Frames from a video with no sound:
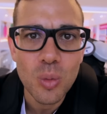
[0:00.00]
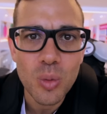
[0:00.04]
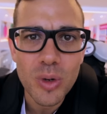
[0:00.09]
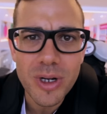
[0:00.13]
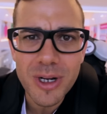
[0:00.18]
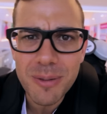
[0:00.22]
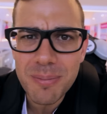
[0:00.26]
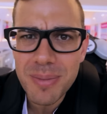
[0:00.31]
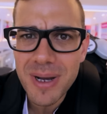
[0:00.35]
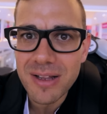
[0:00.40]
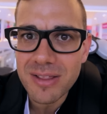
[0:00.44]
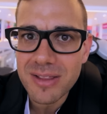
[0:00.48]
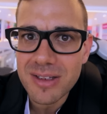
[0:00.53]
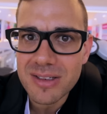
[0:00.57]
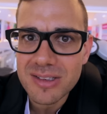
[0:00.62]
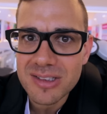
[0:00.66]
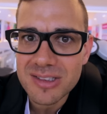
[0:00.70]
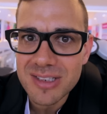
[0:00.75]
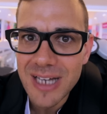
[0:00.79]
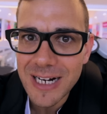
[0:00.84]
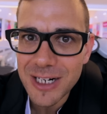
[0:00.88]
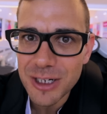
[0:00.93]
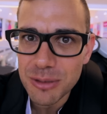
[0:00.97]
What about the
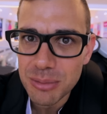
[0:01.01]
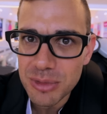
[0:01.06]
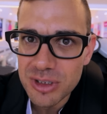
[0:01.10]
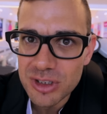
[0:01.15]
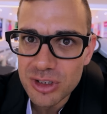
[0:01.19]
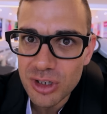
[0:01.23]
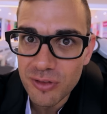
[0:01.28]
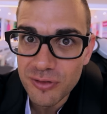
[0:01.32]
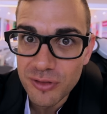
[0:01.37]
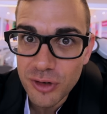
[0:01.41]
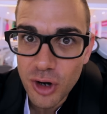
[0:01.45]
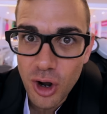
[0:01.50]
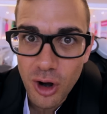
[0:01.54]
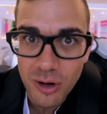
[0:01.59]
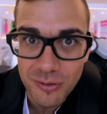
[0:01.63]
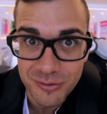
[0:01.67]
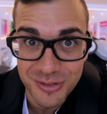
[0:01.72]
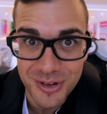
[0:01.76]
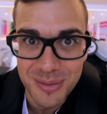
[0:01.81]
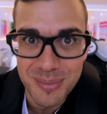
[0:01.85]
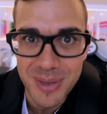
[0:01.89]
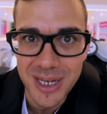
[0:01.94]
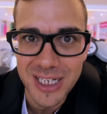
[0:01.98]
sacrament of
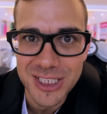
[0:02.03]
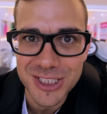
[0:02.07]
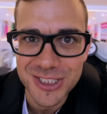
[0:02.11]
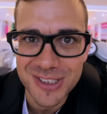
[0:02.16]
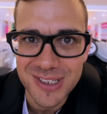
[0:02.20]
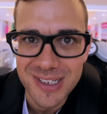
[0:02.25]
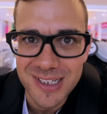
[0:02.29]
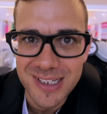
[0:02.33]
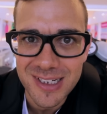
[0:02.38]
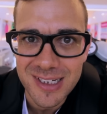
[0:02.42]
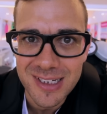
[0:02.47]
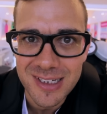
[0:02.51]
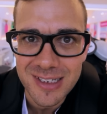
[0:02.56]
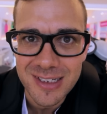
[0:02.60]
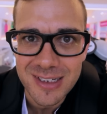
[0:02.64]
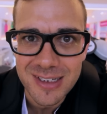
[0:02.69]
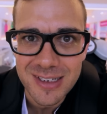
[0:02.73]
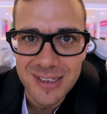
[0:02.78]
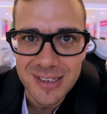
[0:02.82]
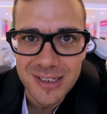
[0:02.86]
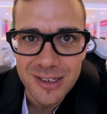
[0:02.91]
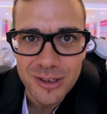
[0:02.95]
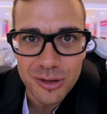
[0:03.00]
confirmation?
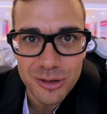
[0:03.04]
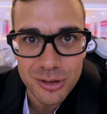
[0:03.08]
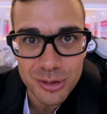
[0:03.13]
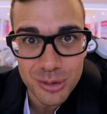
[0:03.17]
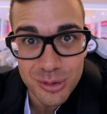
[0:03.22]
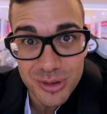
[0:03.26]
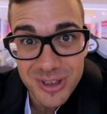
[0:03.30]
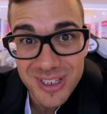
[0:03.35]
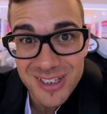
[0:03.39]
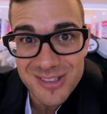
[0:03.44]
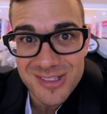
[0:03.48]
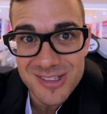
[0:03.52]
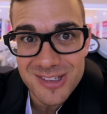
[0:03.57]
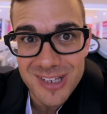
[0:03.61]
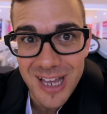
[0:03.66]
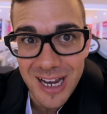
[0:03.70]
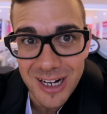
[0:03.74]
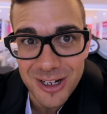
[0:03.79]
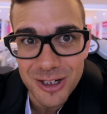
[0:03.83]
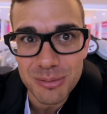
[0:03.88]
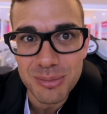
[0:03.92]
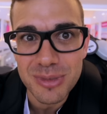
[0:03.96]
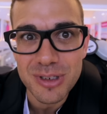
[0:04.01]
Through this
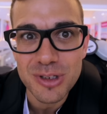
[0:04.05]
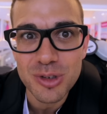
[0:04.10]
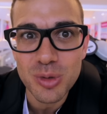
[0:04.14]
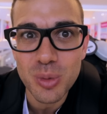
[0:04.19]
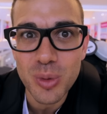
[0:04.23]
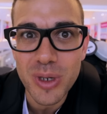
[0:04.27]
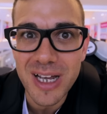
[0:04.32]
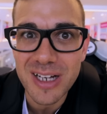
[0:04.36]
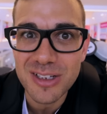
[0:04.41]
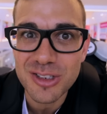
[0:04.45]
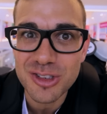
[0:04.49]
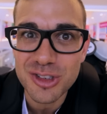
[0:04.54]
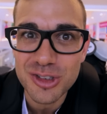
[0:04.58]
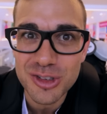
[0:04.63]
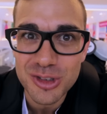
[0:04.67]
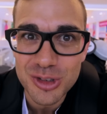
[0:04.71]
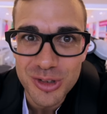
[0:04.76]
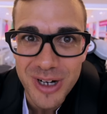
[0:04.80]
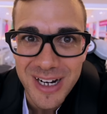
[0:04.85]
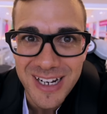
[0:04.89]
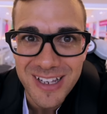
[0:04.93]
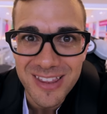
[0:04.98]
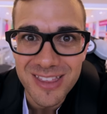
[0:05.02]
sacrament, we are
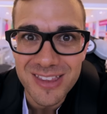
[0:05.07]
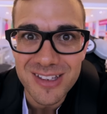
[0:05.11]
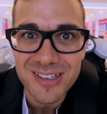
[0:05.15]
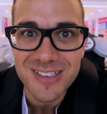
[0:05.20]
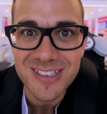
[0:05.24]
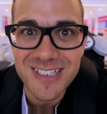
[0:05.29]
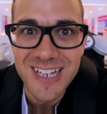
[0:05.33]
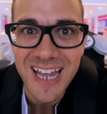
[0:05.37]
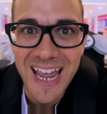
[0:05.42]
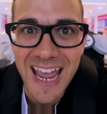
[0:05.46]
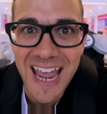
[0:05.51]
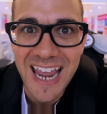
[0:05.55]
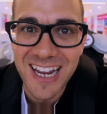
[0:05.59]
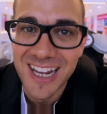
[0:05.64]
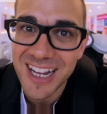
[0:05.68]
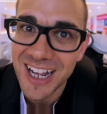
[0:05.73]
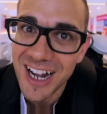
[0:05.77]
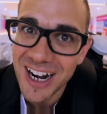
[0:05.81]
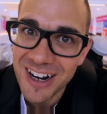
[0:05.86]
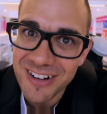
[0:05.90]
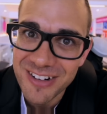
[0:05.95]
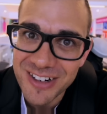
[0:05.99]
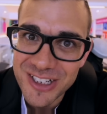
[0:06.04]
strengthened,
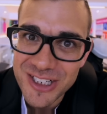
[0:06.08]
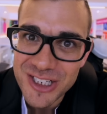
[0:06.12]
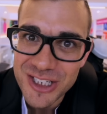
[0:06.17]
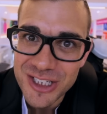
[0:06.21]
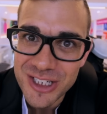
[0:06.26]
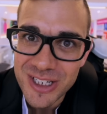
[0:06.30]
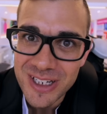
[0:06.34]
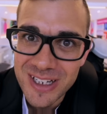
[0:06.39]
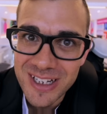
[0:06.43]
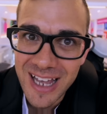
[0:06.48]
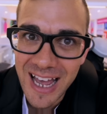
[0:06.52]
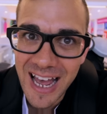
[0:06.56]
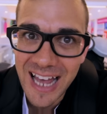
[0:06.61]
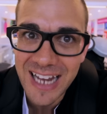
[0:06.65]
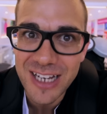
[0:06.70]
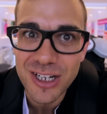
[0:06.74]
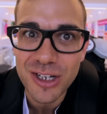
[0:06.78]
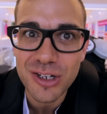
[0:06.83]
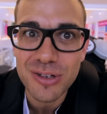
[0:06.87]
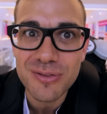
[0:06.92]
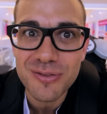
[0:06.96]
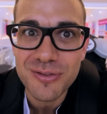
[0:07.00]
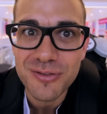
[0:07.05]
encouraged,
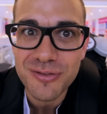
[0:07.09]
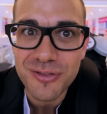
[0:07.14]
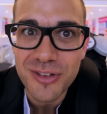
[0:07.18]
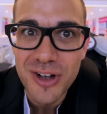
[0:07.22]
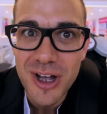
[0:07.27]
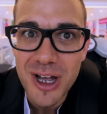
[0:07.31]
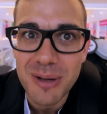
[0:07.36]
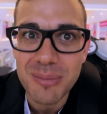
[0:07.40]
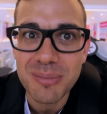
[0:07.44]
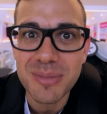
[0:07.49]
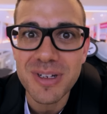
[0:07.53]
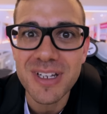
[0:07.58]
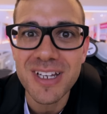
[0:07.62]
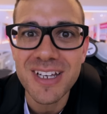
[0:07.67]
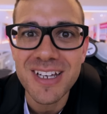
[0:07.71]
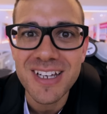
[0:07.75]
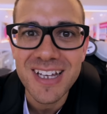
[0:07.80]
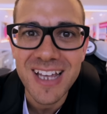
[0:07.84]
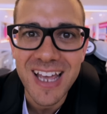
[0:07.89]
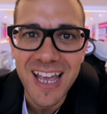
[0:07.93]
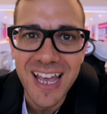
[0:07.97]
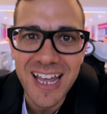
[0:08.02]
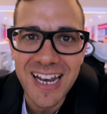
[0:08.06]
and confirmed
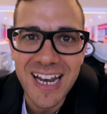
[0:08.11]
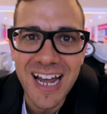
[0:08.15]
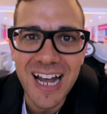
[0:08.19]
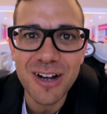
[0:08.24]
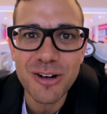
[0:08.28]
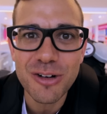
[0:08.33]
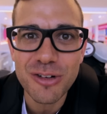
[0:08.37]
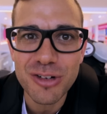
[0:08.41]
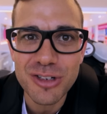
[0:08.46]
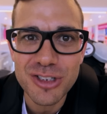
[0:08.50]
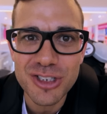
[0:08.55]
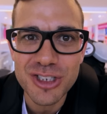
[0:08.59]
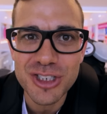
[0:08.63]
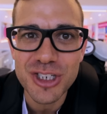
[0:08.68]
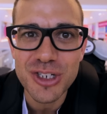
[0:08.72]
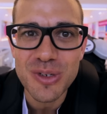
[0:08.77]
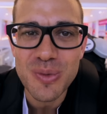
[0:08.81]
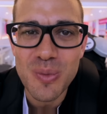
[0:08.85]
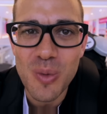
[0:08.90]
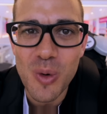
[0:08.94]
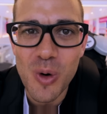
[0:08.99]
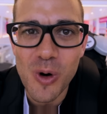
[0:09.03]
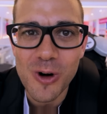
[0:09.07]
in our
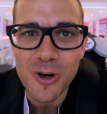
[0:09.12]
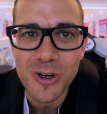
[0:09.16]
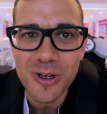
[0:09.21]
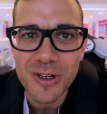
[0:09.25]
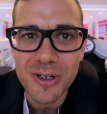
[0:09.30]
Christian walk.